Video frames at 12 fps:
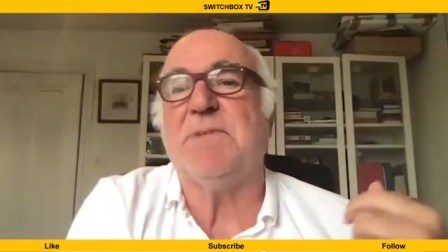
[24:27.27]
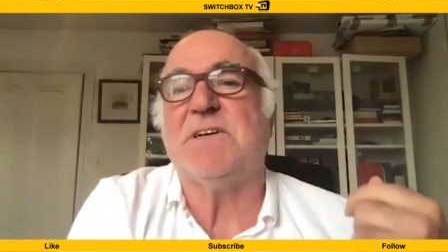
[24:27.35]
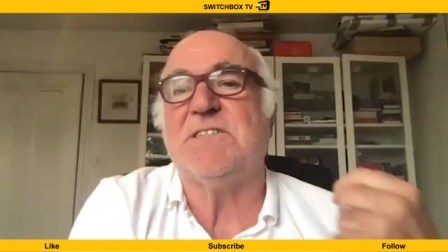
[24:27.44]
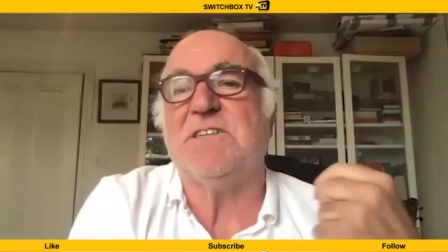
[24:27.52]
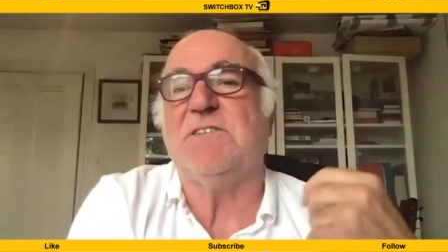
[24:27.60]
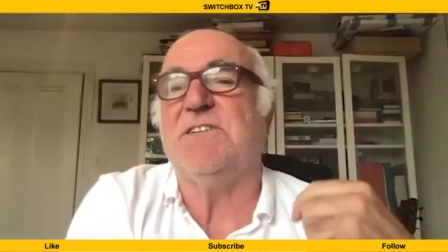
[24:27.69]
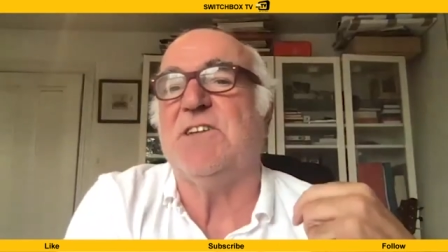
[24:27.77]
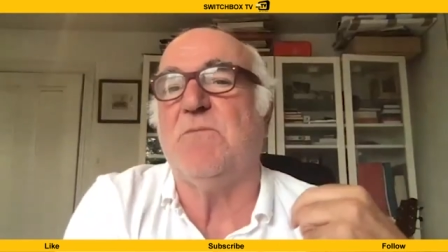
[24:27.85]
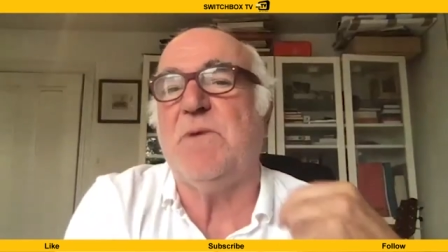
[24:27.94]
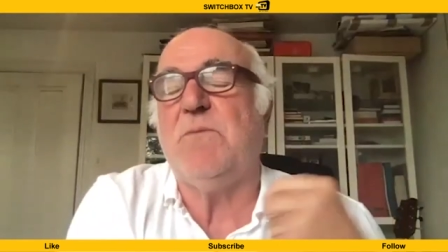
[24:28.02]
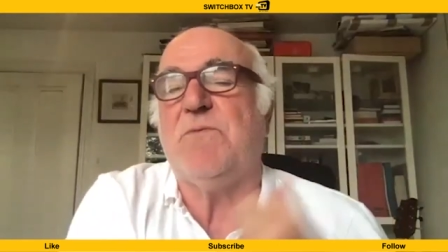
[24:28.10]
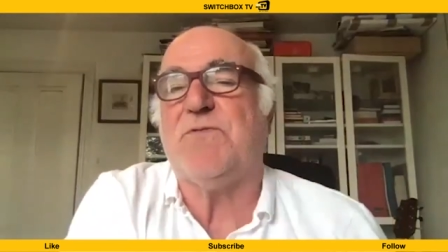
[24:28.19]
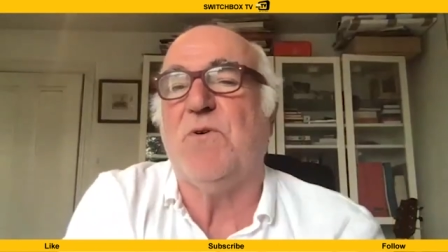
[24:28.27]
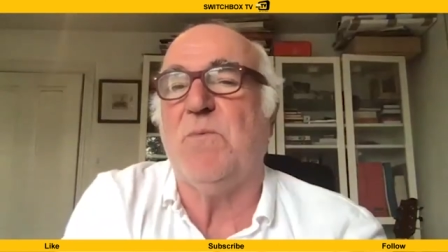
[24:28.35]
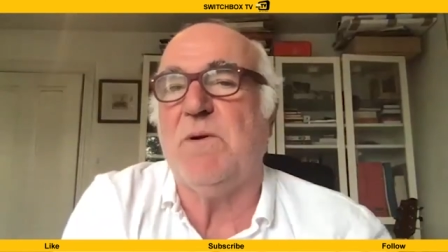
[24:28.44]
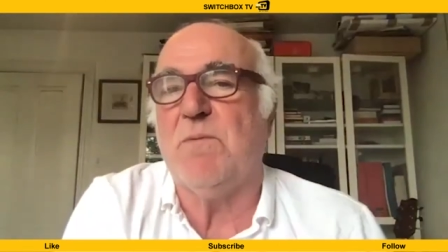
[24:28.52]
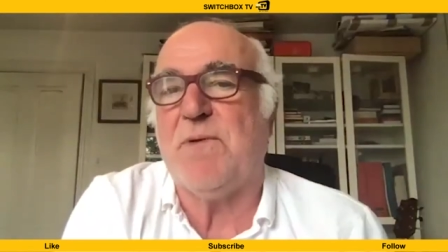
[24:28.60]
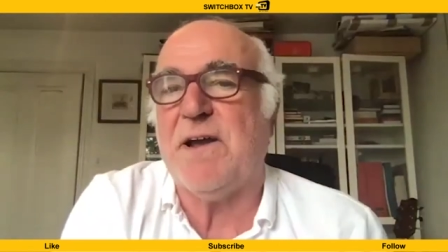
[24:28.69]
Because, you know, we thought
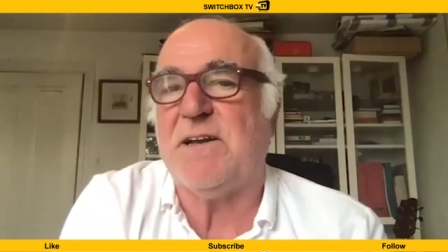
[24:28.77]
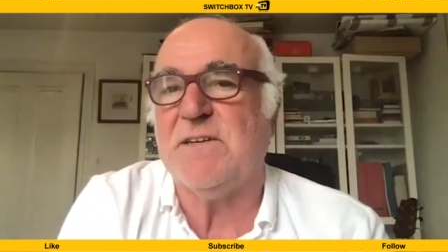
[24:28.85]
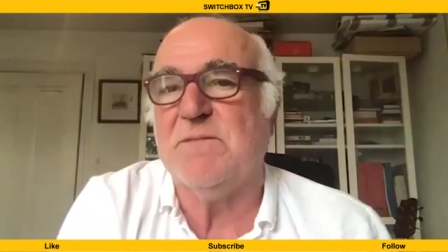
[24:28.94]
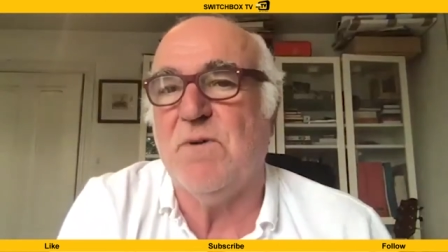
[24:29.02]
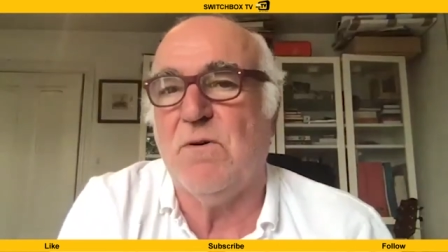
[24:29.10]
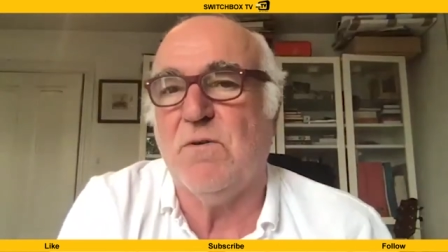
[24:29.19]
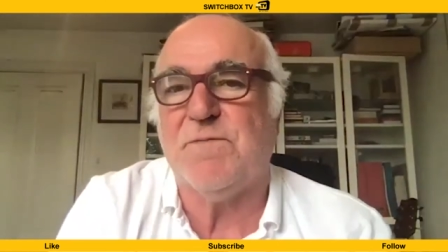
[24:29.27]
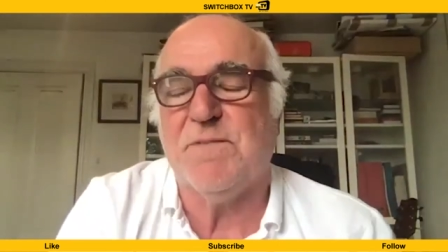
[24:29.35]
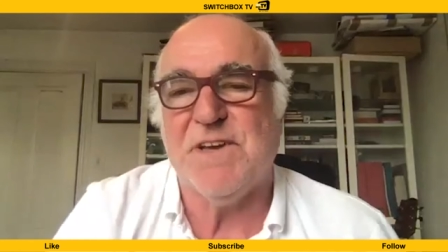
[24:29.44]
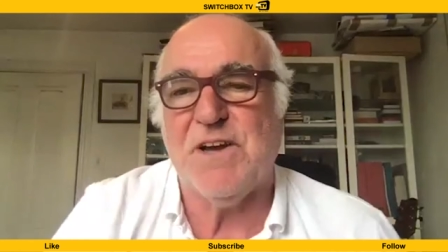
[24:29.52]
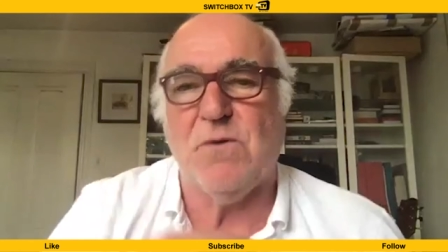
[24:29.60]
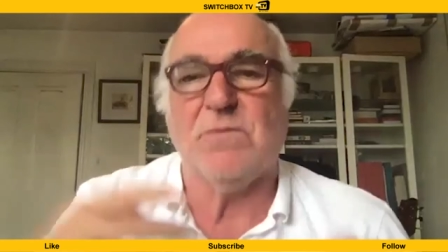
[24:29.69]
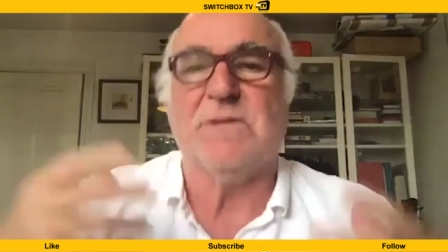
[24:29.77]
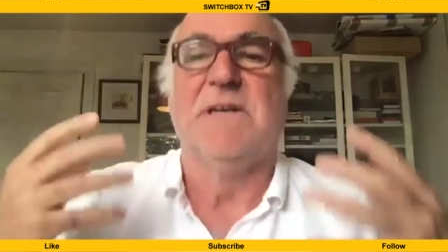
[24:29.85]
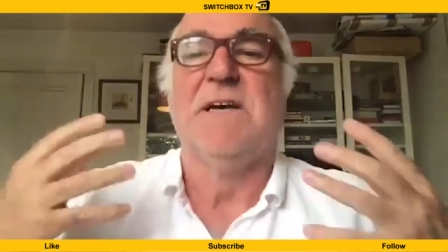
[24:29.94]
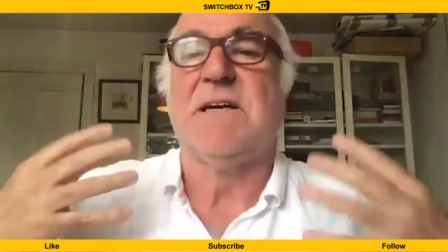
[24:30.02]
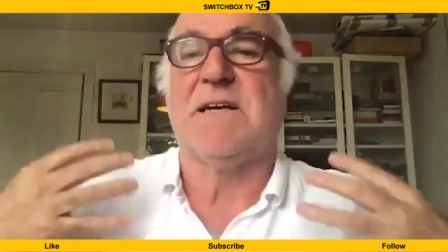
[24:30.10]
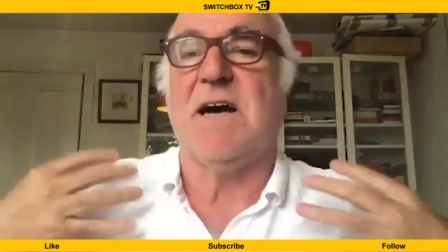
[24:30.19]
we were breaking the mold from the old
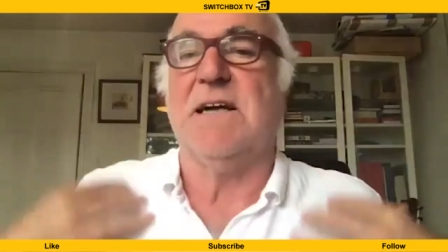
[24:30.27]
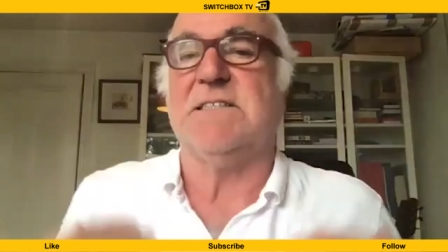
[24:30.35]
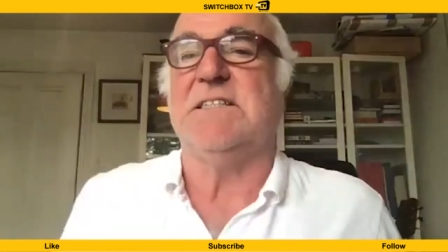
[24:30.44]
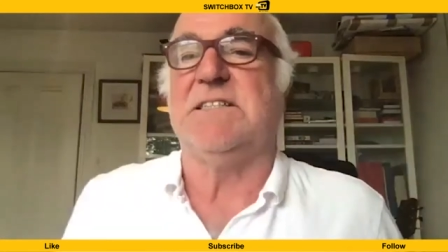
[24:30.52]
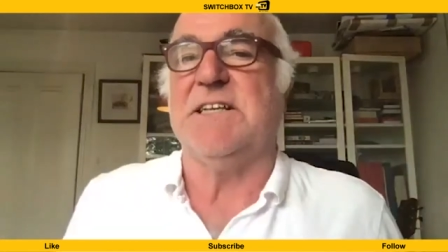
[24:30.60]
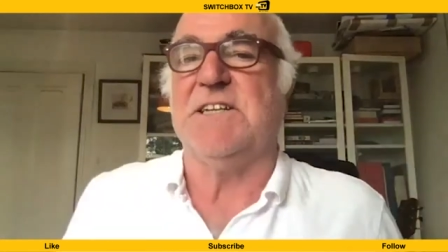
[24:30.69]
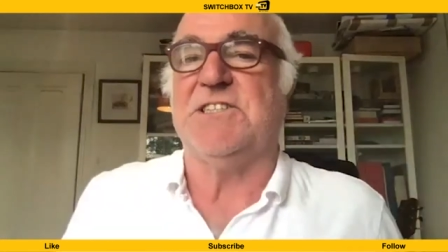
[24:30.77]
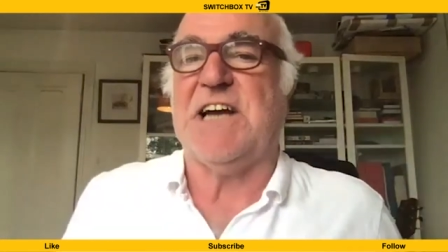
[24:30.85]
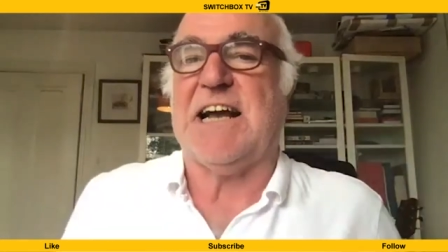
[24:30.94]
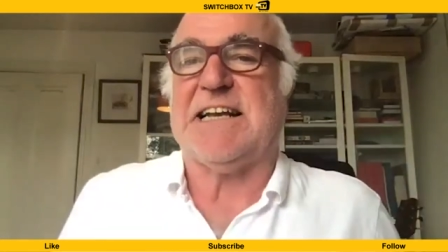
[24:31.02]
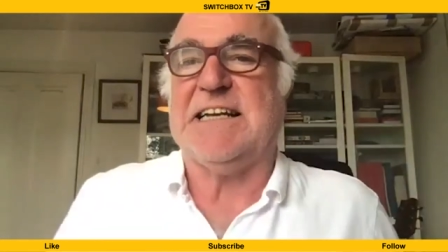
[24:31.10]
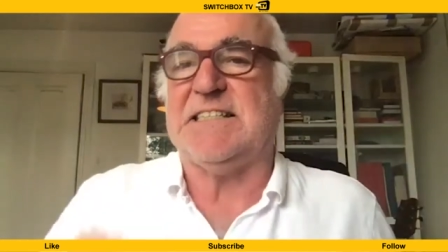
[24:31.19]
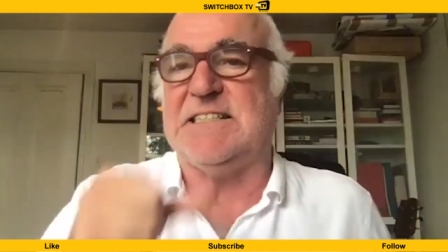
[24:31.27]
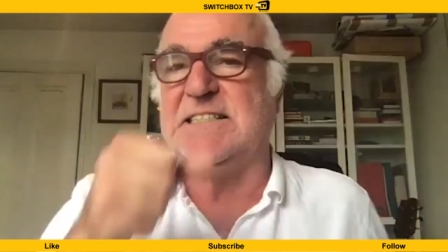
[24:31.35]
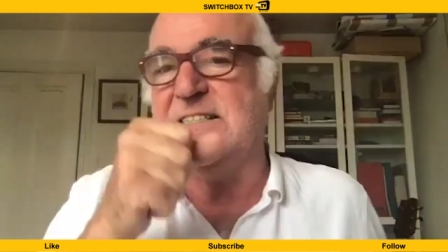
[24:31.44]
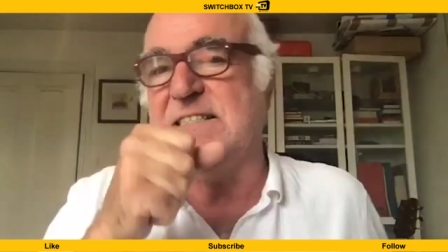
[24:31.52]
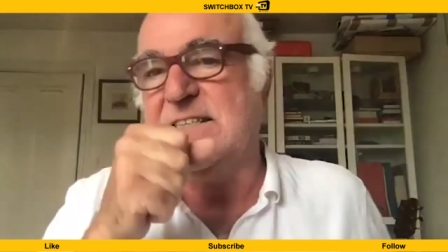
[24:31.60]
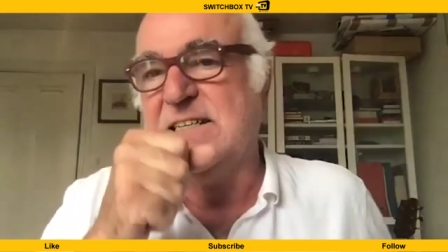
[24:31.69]
guys in dinner jackets
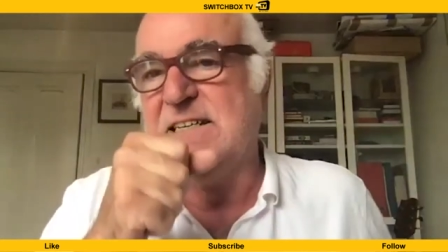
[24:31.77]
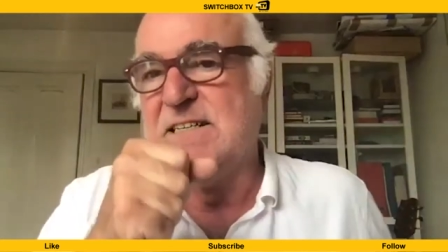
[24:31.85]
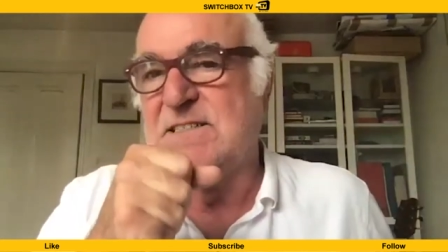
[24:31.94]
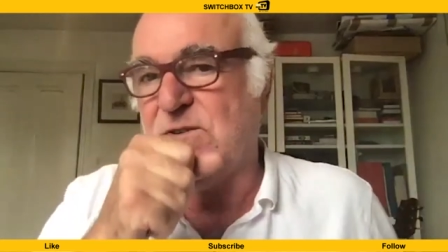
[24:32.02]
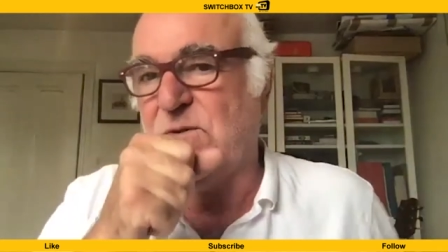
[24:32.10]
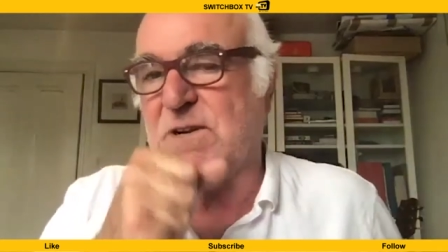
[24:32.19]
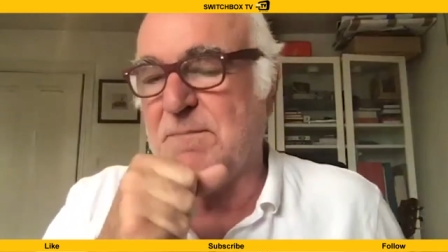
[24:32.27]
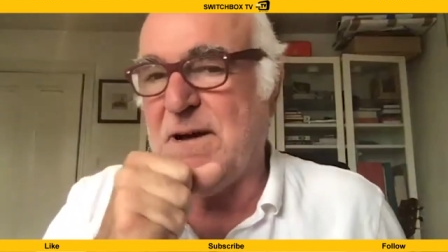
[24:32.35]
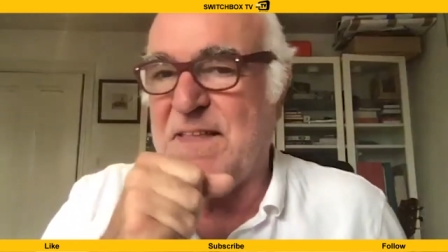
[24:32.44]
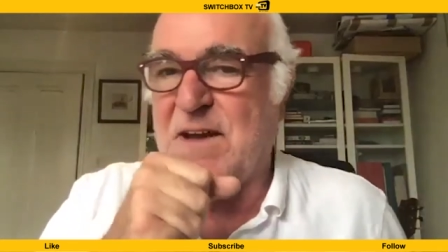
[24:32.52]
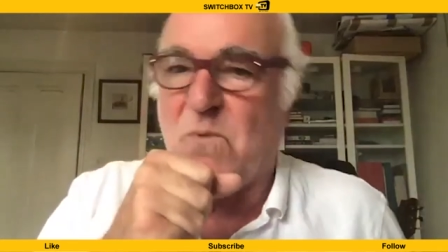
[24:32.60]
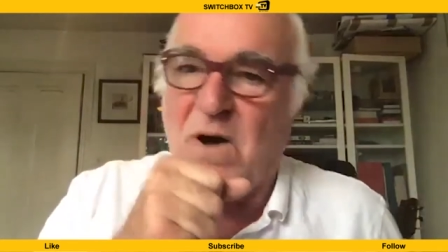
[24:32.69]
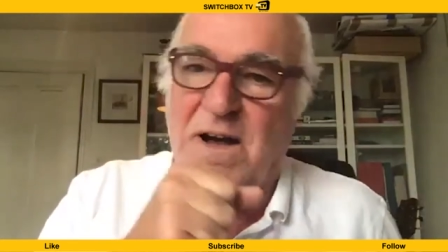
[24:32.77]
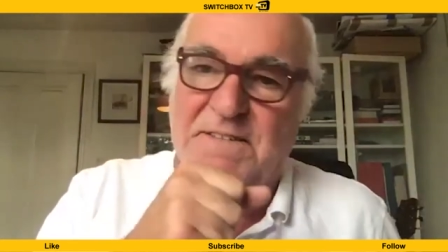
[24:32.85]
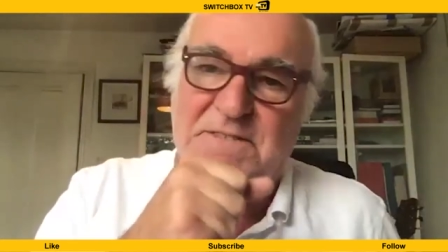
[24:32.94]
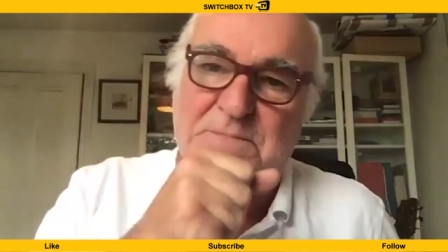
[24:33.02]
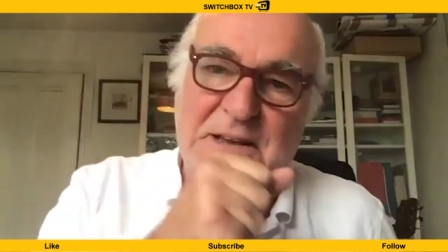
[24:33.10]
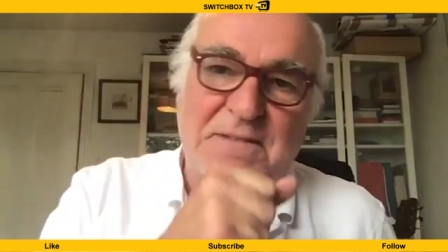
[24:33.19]
and talking about their
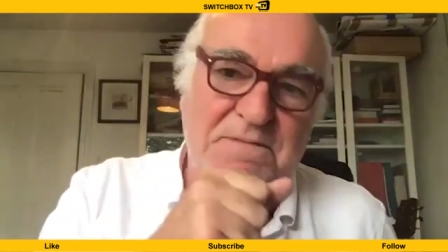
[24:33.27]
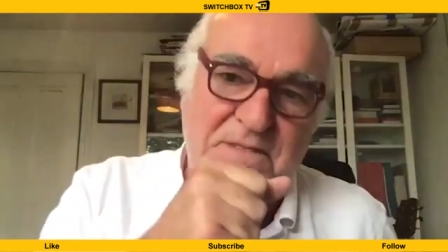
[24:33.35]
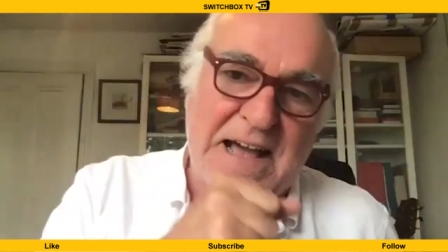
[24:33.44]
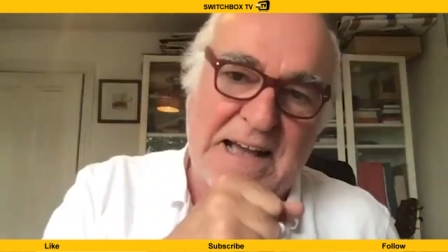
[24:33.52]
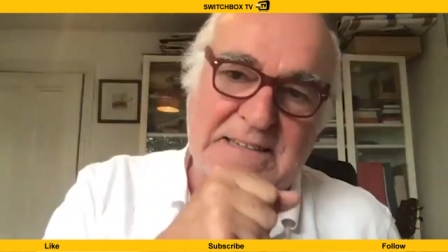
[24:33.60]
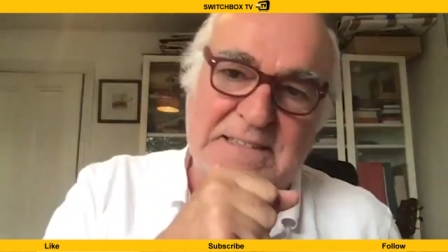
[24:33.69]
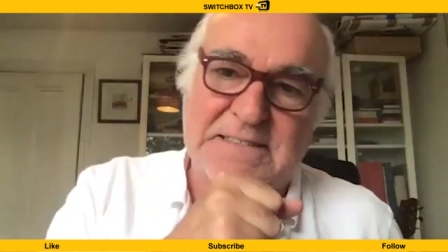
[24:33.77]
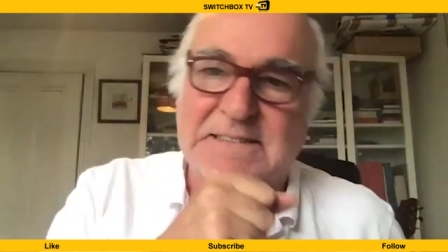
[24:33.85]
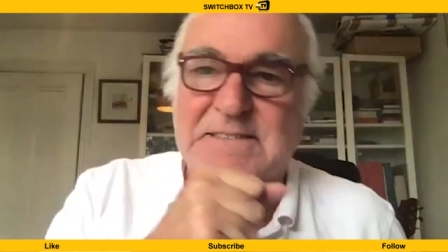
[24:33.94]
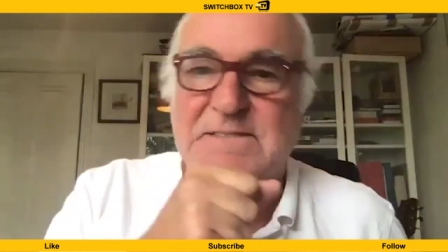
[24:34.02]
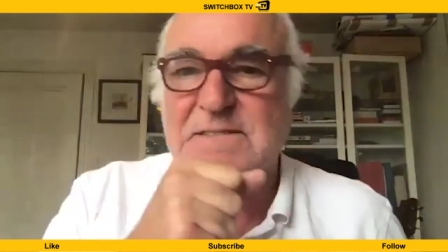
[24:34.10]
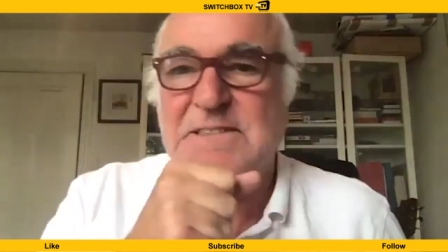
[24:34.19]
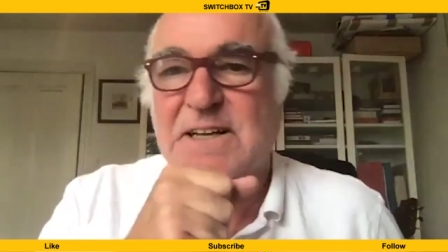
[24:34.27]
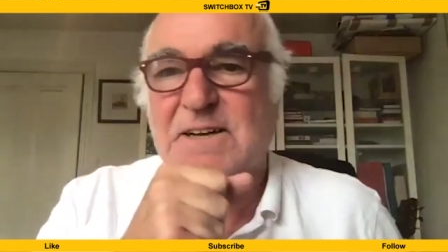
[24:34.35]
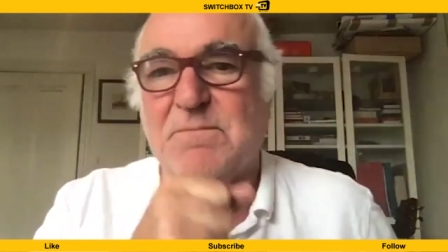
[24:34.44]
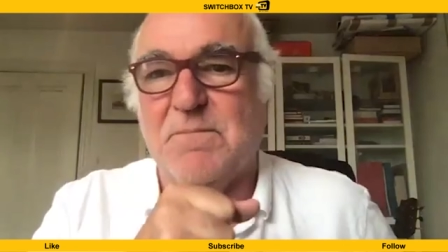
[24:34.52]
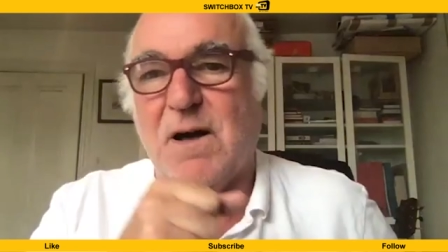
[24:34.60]
wives being fat and, you know,